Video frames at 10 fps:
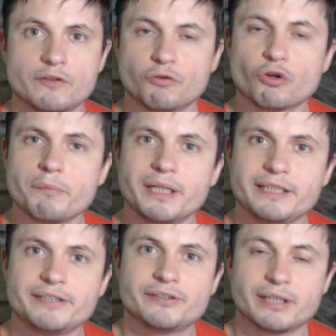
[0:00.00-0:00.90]
forming
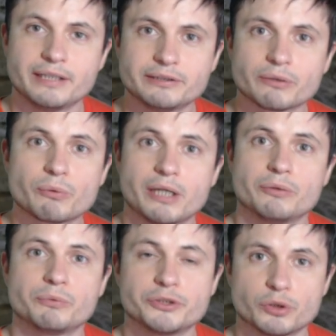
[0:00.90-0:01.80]
these
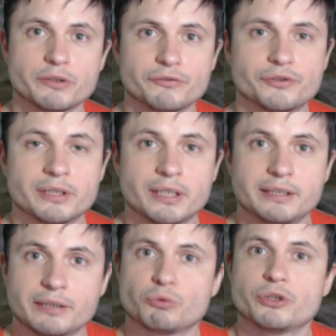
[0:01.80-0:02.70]
underground reserves
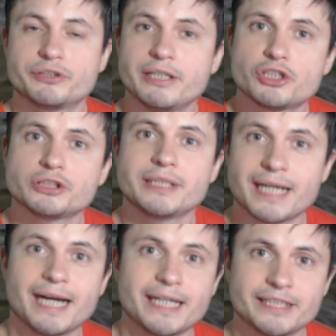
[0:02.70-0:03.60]
that were essentially
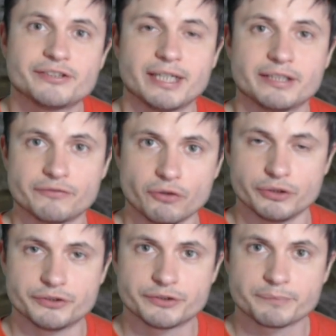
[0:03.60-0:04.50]
ice at
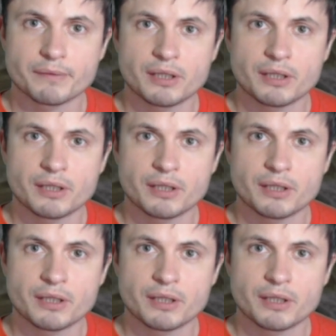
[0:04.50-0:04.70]
first.